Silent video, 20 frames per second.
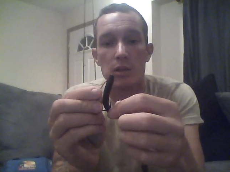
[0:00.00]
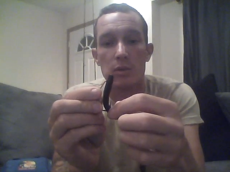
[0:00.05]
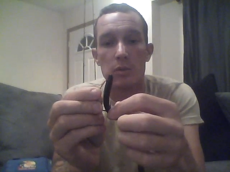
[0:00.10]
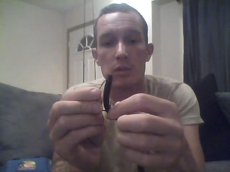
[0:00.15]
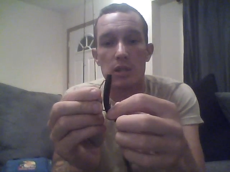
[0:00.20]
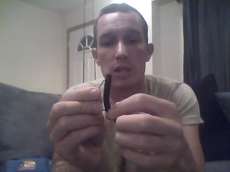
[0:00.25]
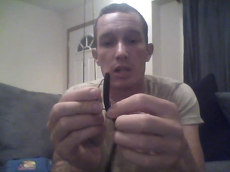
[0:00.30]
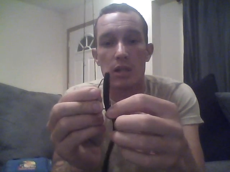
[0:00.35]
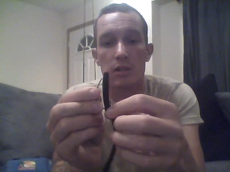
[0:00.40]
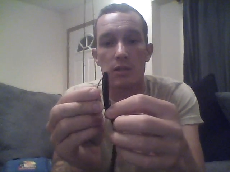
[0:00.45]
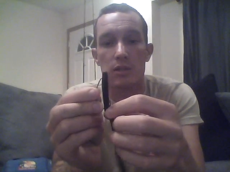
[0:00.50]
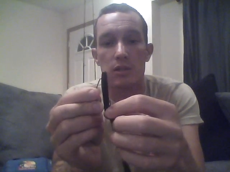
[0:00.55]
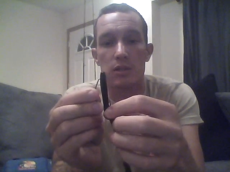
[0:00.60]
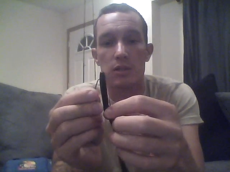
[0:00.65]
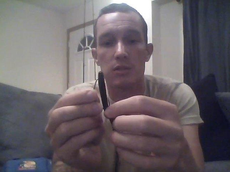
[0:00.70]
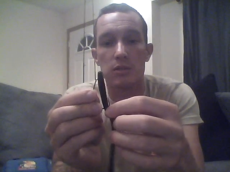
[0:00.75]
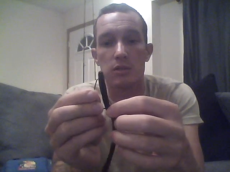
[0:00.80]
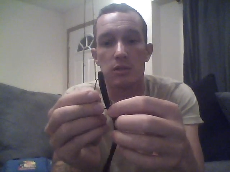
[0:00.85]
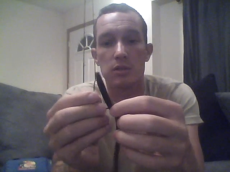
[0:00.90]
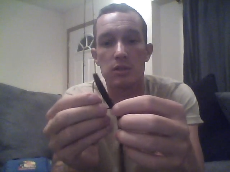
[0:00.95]
What that'll
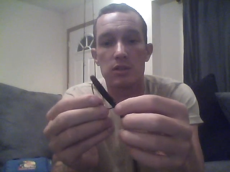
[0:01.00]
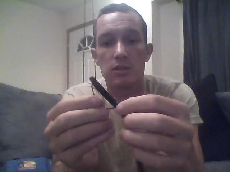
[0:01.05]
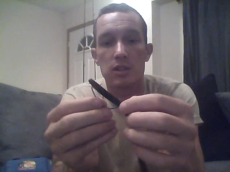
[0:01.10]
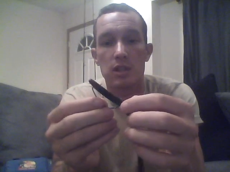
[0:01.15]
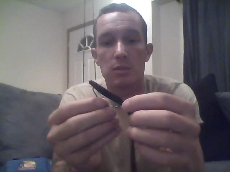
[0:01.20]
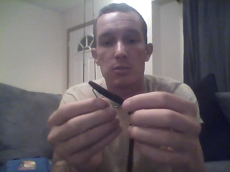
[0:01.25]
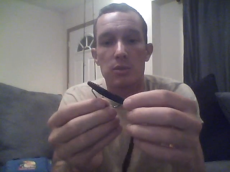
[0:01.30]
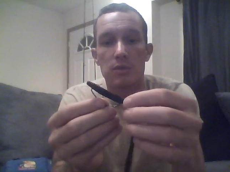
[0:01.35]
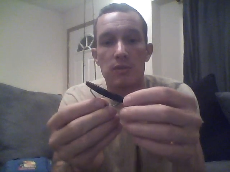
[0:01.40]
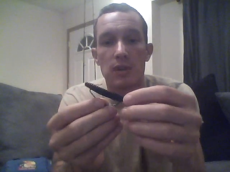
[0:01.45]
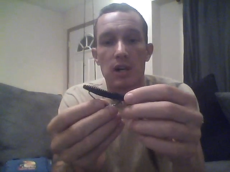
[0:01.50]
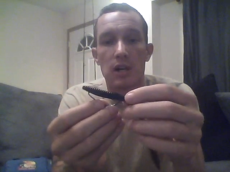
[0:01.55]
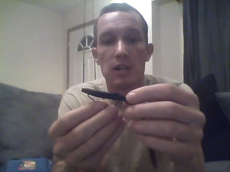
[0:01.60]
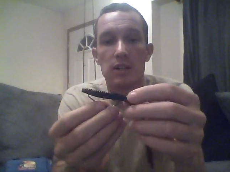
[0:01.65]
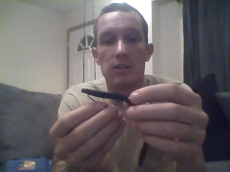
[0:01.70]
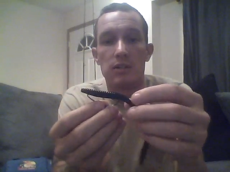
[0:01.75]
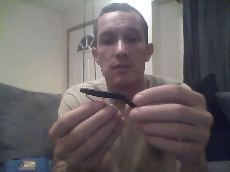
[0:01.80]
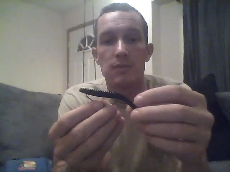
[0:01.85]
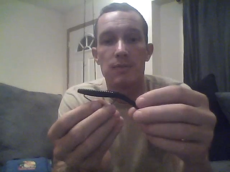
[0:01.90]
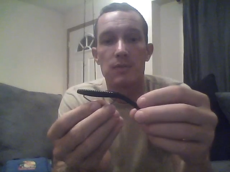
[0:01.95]
do is that'll
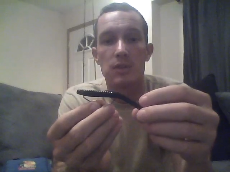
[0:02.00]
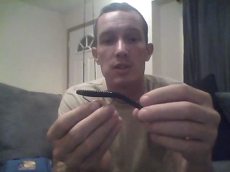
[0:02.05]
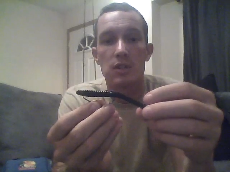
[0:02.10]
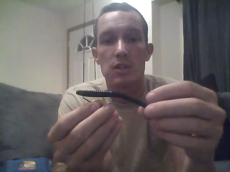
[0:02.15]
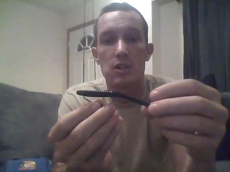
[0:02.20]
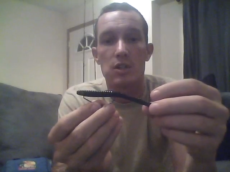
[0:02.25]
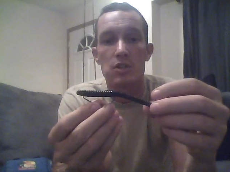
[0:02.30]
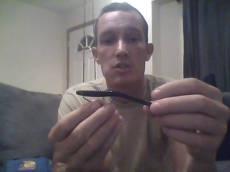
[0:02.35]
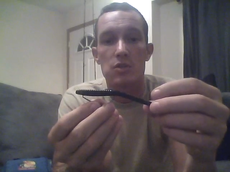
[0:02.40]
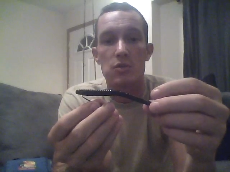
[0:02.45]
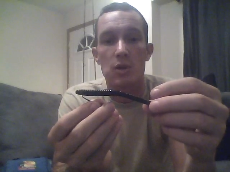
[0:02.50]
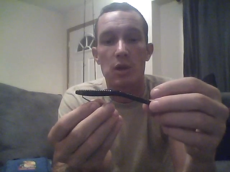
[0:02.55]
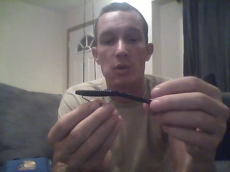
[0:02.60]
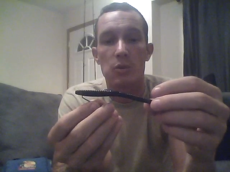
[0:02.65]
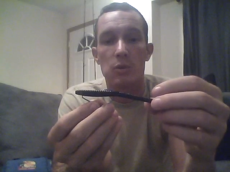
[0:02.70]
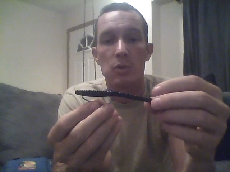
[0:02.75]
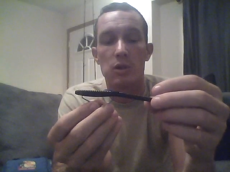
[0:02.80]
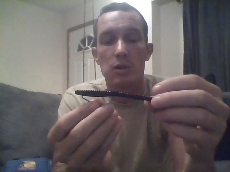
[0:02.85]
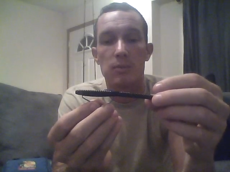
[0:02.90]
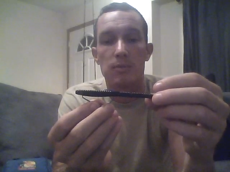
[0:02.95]
provide a
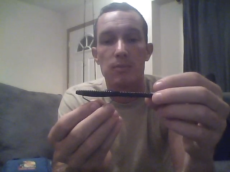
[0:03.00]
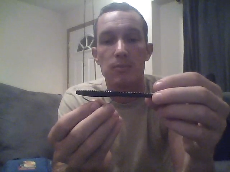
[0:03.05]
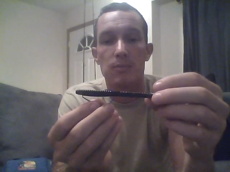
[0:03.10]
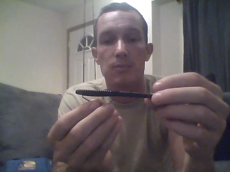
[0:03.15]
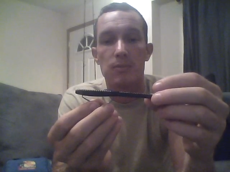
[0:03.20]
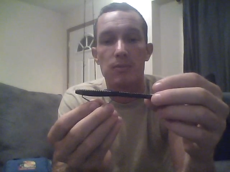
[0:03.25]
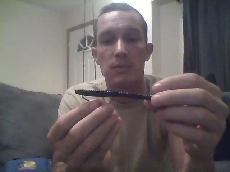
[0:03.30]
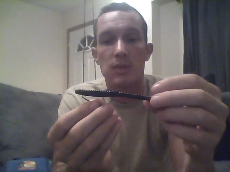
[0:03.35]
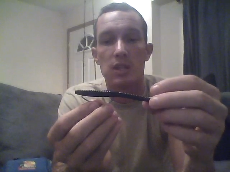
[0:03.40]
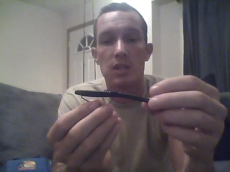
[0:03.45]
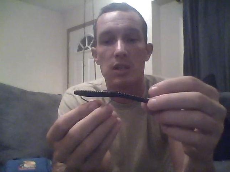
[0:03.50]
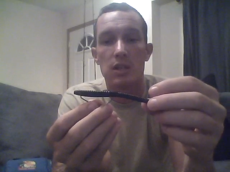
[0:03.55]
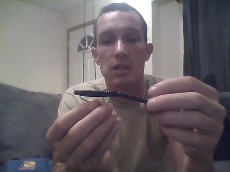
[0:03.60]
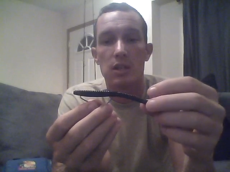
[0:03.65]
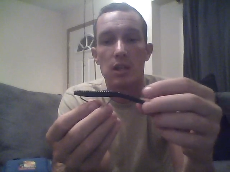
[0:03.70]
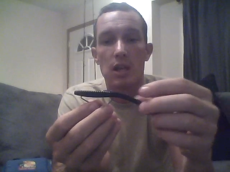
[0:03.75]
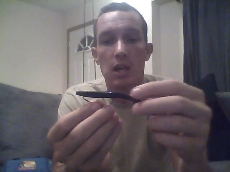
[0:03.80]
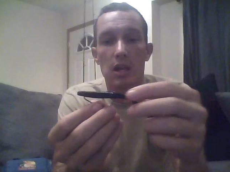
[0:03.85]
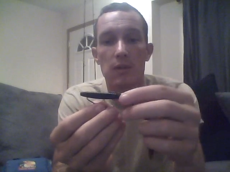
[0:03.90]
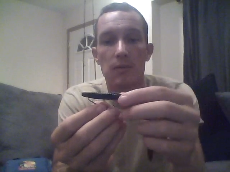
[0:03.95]
straight worm.
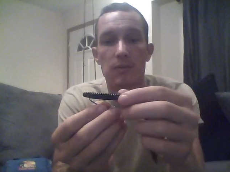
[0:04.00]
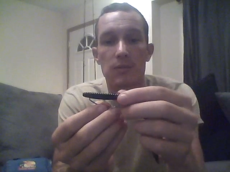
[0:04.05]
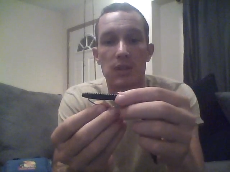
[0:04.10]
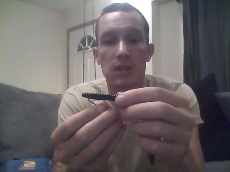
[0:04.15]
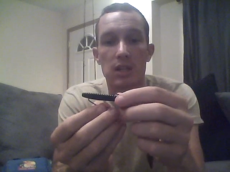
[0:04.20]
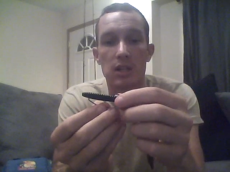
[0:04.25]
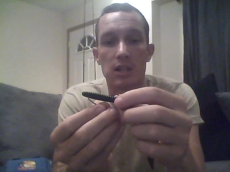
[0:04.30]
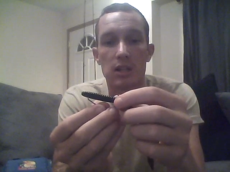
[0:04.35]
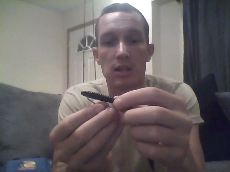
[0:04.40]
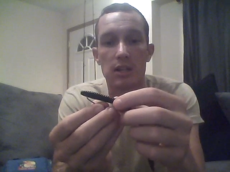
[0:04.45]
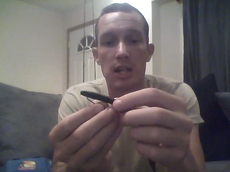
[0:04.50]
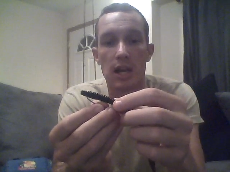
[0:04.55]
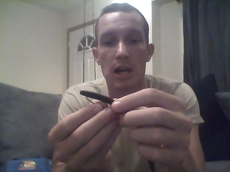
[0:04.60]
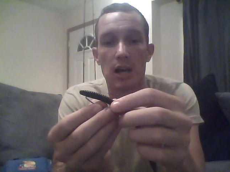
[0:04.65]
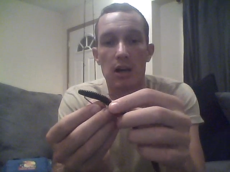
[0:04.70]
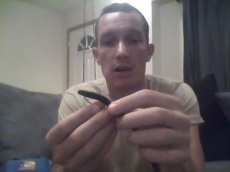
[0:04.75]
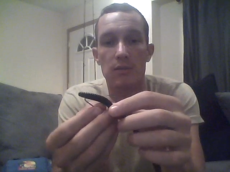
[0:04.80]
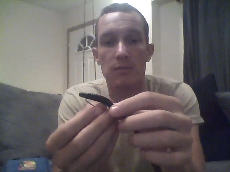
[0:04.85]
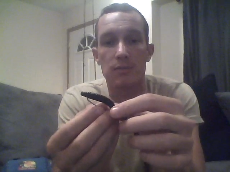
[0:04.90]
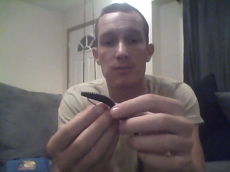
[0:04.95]
Okay,
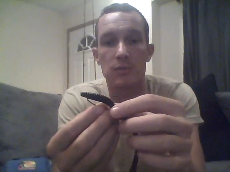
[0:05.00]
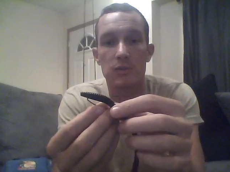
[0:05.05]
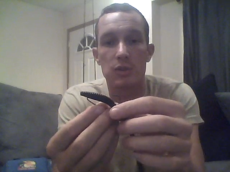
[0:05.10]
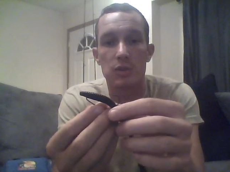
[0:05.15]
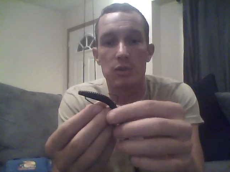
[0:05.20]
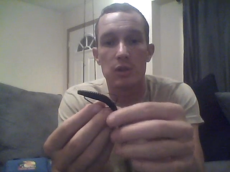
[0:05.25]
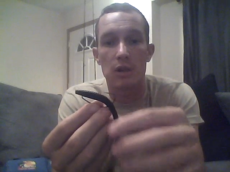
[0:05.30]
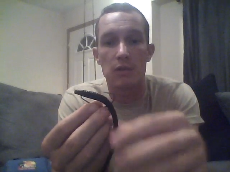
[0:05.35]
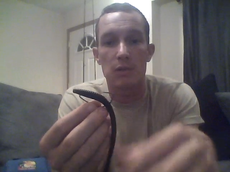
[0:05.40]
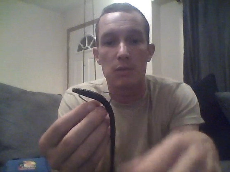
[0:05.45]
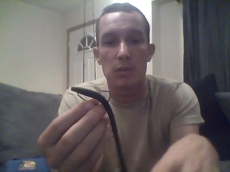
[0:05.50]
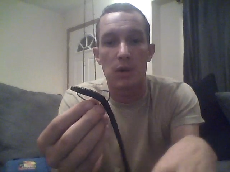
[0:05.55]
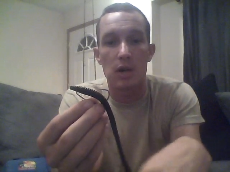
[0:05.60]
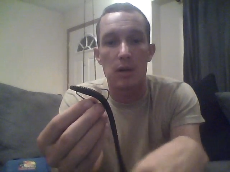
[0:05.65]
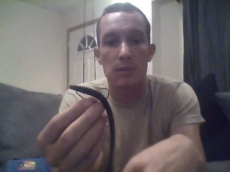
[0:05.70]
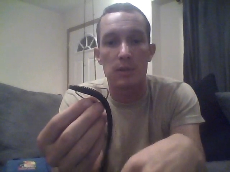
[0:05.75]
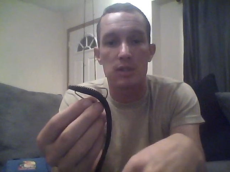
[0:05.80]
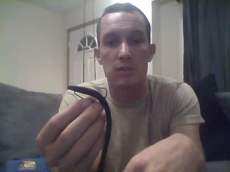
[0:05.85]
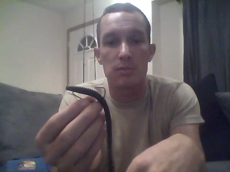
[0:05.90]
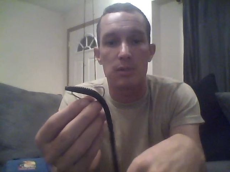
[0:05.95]
now you have the
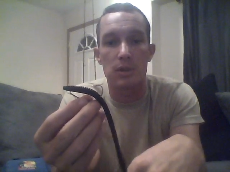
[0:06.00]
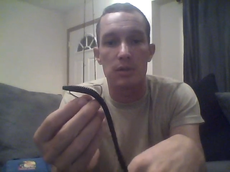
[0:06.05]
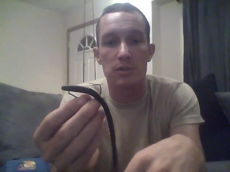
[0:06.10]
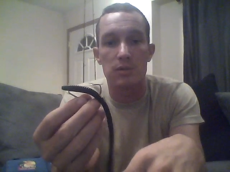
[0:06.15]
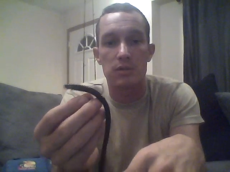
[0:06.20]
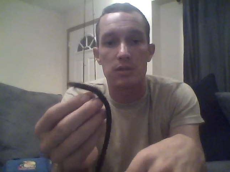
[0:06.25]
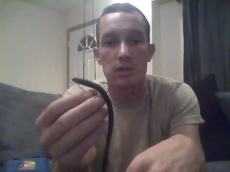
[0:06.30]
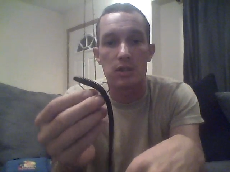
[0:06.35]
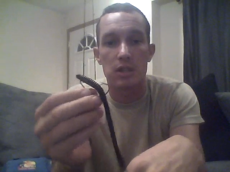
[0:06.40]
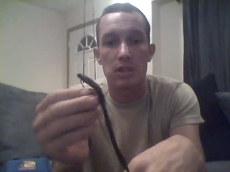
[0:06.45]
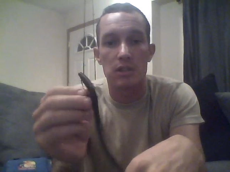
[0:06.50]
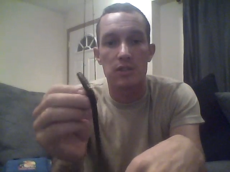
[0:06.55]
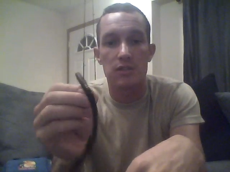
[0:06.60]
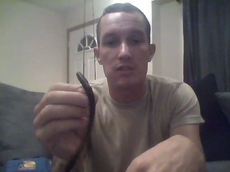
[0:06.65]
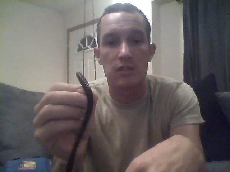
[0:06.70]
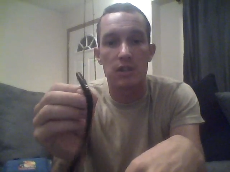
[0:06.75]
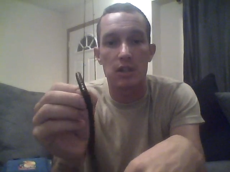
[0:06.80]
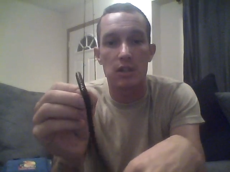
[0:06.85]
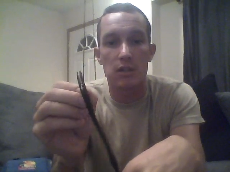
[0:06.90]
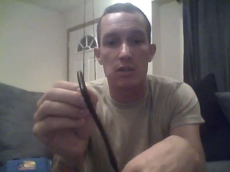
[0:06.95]
barb exposed and
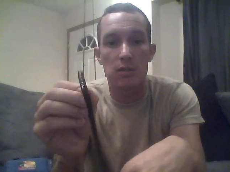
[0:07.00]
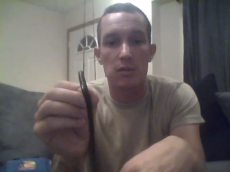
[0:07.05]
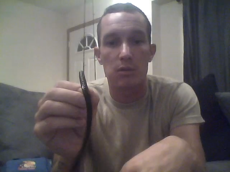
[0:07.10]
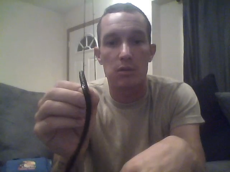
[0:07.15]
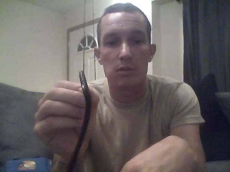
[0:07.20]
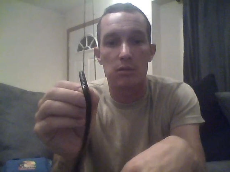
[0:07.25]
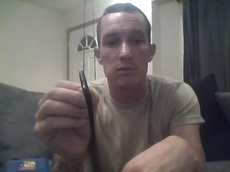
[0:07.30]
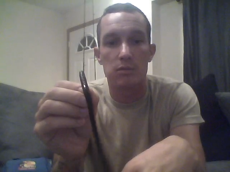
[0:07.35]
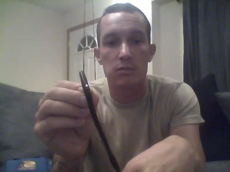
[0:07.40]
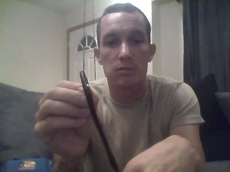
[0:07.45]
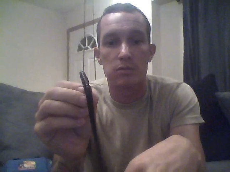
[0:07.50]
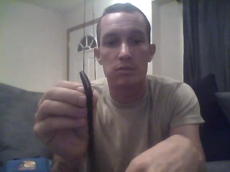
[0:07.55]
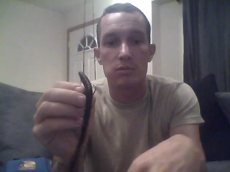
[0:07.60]
it's sticking through.